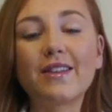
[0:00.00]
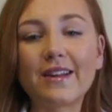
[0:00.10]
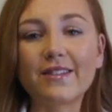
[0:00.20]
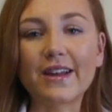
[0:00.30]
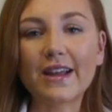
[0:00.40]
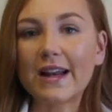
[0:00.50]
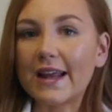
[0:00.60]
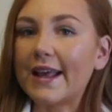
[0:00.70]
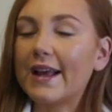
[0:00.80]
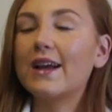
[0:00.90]
things like
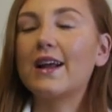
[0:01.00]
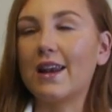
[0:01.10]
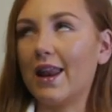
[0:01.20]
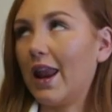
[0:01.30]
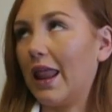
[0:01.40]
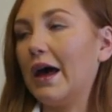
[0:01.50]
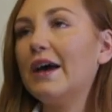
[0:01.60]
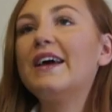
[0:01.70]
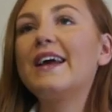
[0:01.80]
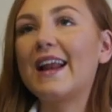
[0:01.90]
clinic
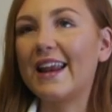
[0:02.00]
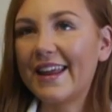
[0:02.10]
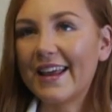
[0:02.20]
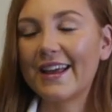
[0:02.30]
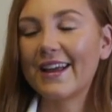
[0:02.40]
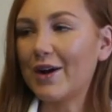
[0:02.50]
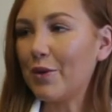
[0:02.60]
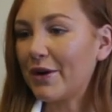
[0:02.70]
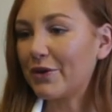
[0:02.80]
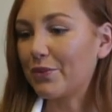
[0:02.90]
clinic
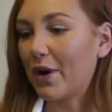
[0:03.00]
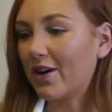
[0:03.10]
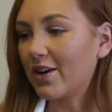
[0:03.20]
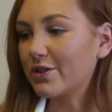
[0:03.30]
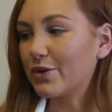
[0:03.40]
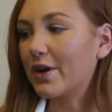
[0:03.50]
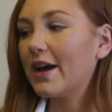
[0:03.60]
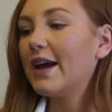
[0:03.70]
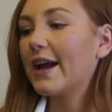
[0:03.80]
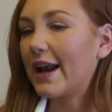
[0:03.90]
oh my god why can't I talk
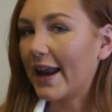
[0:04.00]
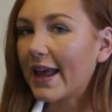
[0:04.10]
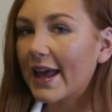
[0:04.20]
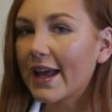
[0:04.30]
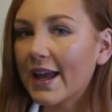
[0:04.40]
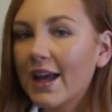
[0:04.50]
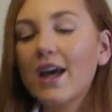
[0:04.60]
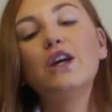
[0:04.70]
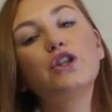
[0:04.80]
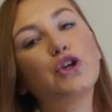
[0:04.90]
clinging
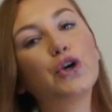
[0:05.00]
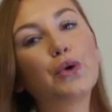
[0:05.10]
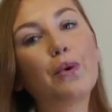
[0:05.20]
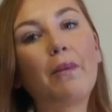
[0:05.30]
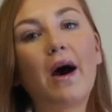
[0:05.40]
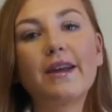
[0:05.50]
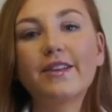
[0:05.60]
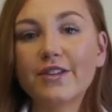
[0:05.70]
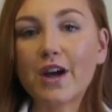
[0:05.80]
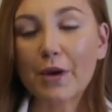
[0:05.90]
to my
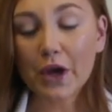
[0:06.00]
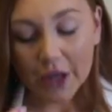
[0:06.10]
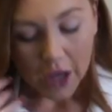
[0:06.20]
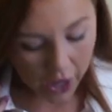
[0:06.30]
stomach